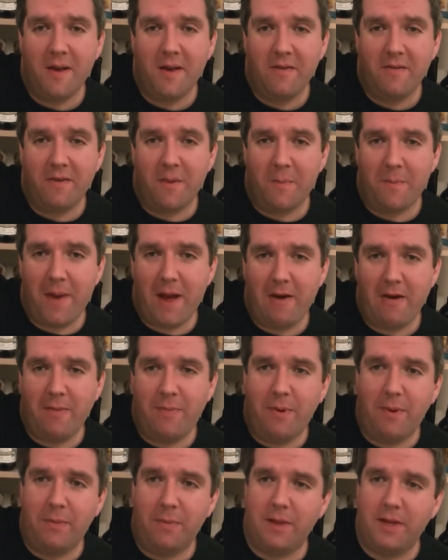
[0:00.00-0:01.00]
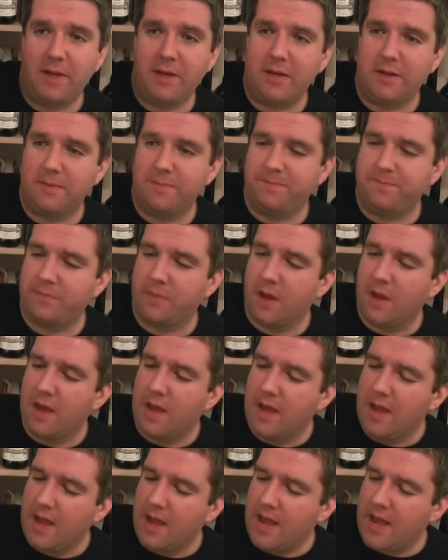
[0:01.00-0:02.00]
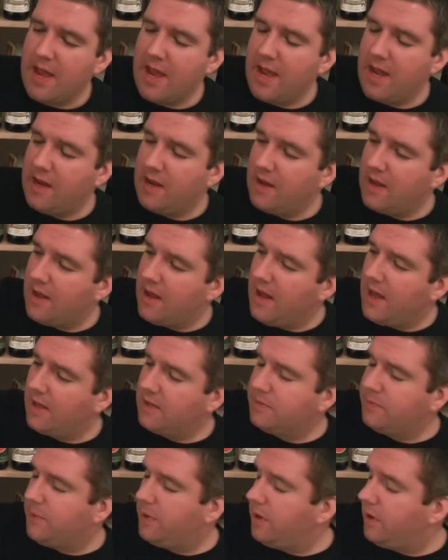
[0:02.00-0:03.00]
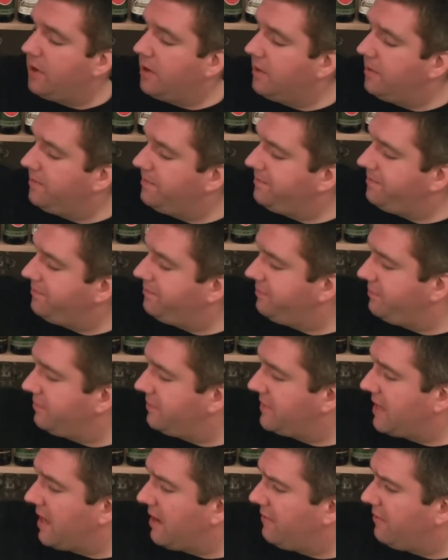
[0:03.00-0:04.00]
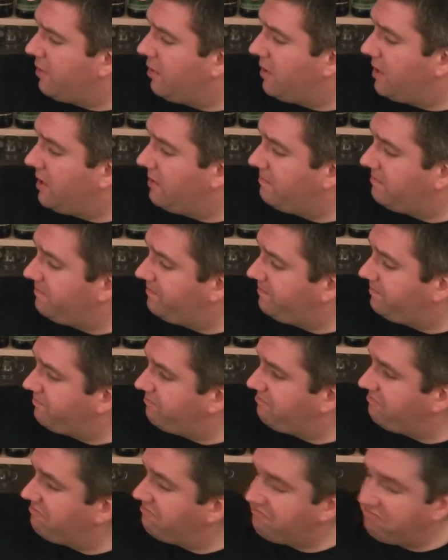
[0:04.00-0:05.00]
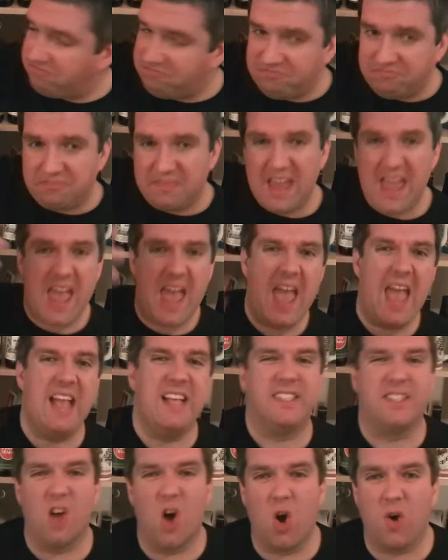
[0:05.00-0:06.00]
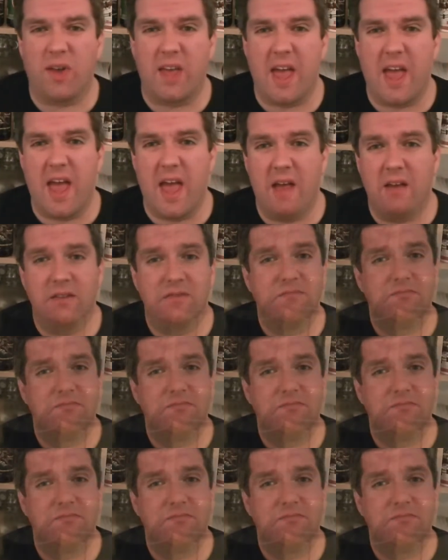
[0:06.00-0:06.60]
From Bear Republic in Hellsburg, California. It's okay.